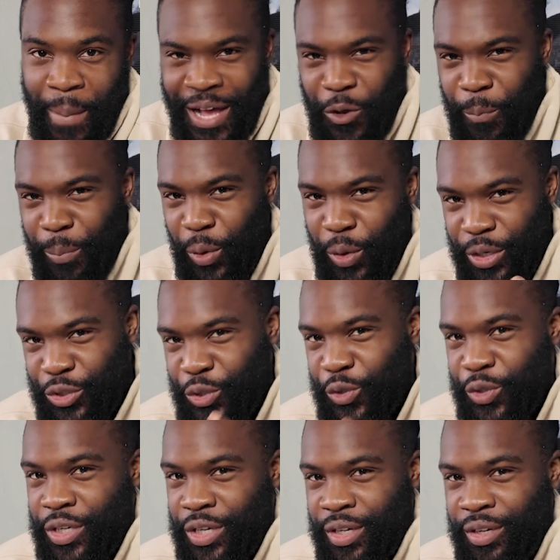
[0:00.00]
Michael Porter
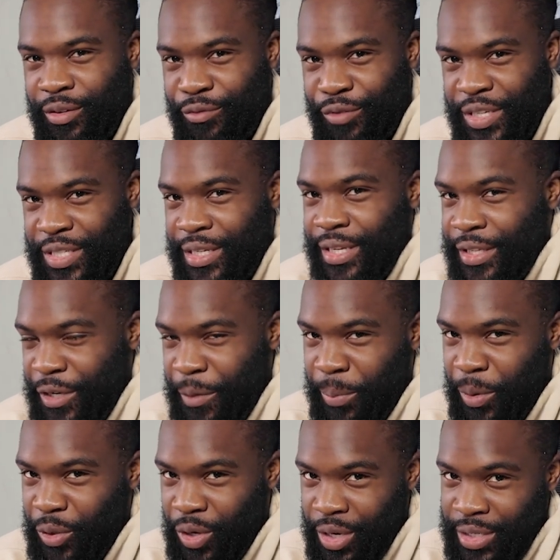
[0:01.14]
Jr. recently did a
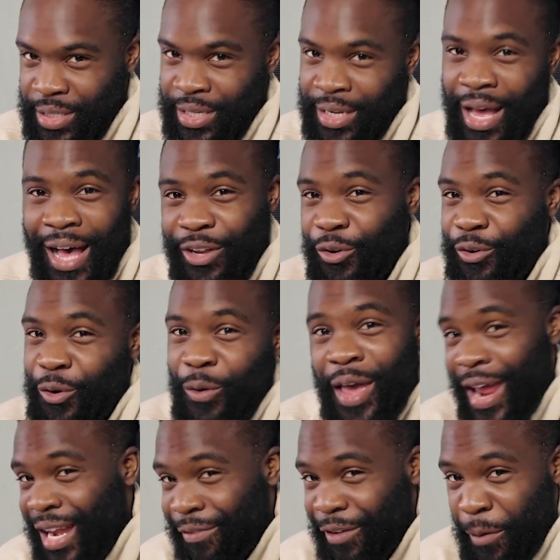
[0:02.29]
podcast, and I don't know
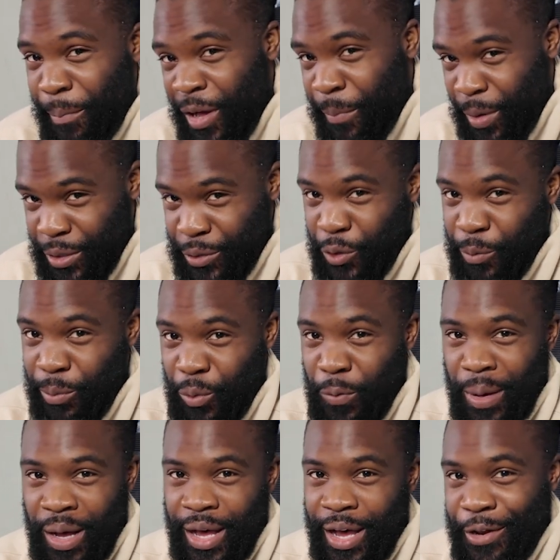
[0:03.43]
anything about basketball,
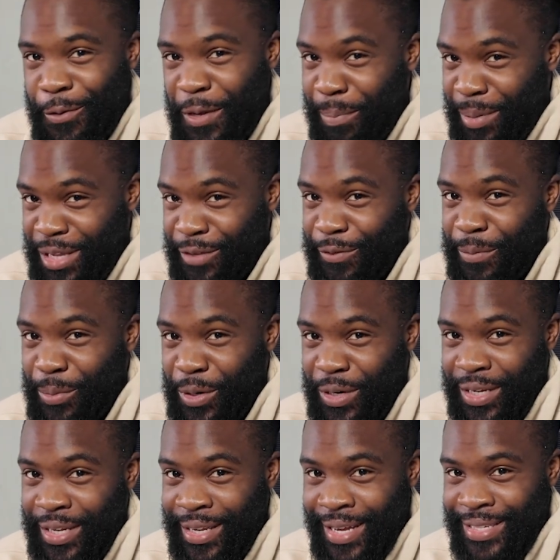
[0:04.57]
but I know he plays for the
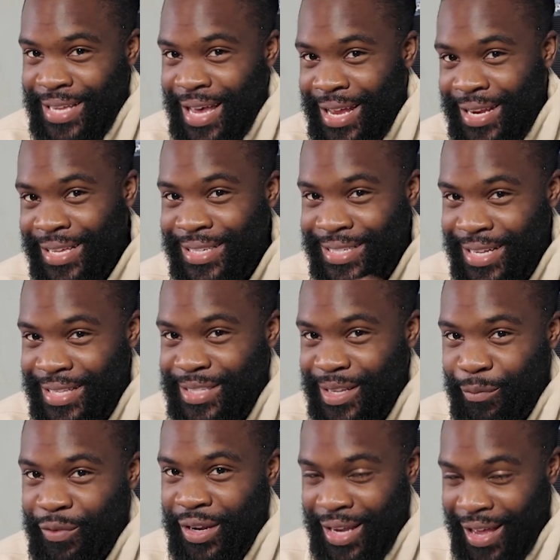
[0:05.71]
Brooklyn Nets, and he said
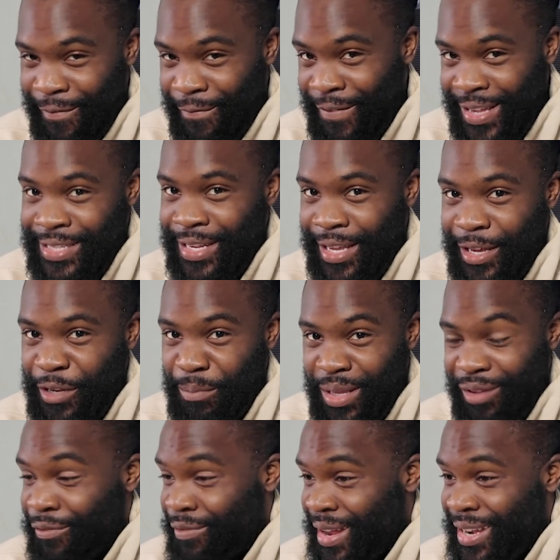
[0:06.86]
something that fascinated me.
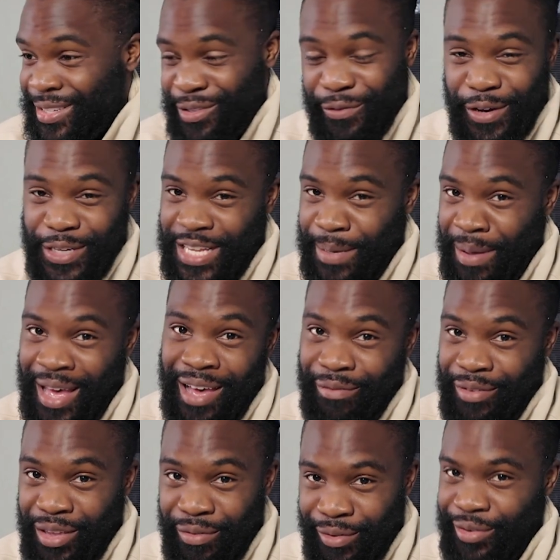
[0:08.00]
In fact, this is the first time I
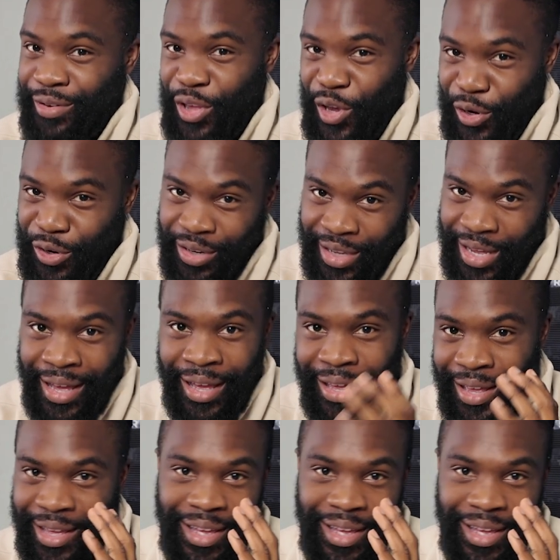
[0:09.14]
ever even heard of the guy.